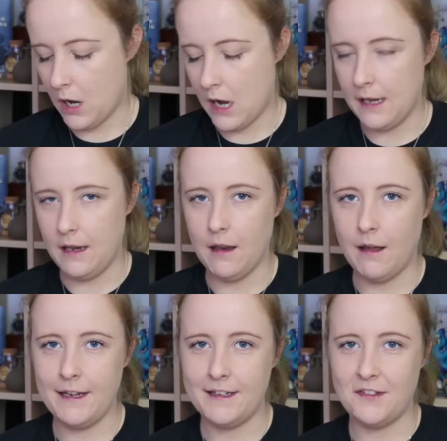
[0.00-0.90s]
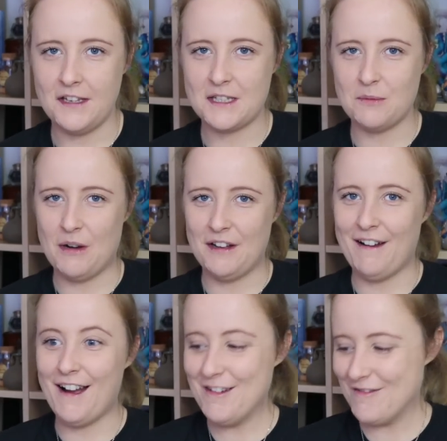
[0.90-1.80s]
I like this one.
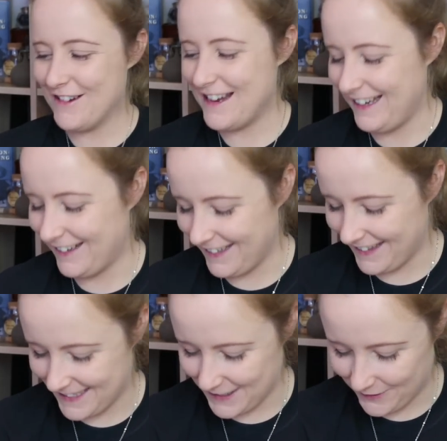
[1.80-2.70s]
I really like this